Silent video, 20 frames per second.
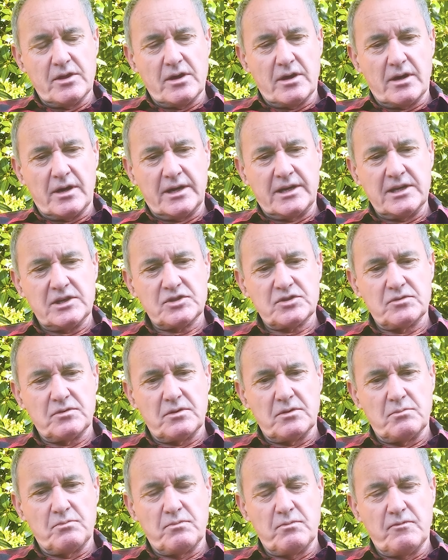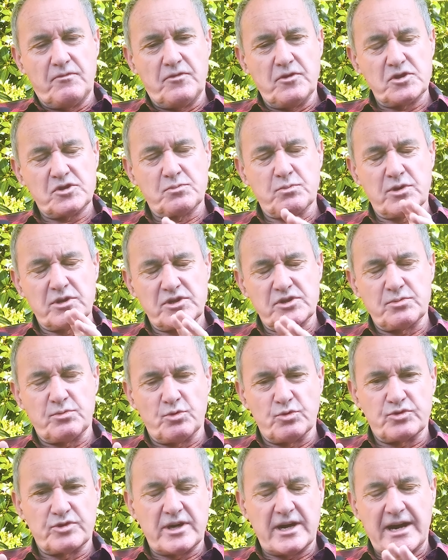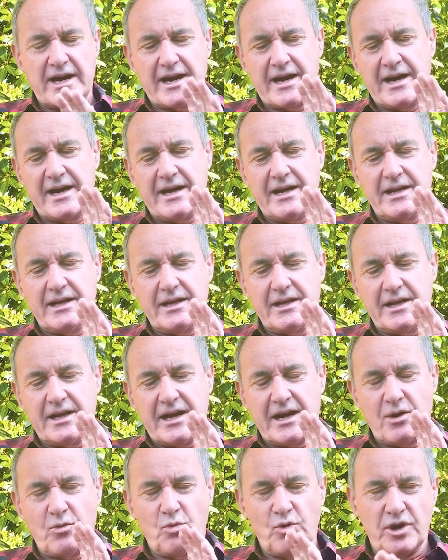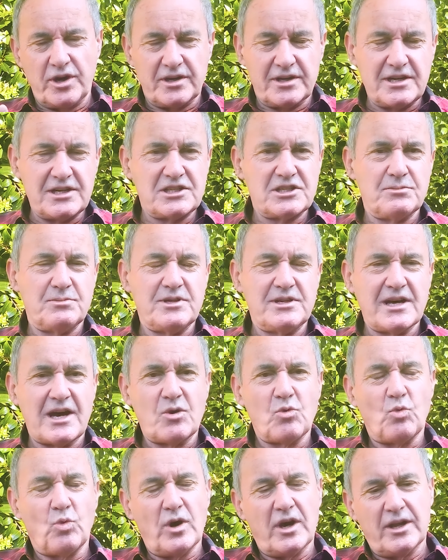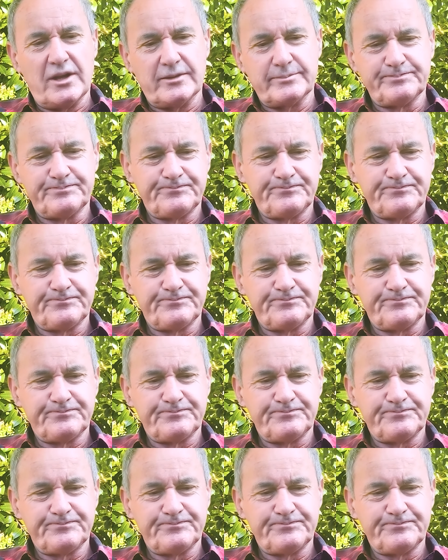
I guess the first principles are work needs to be done well.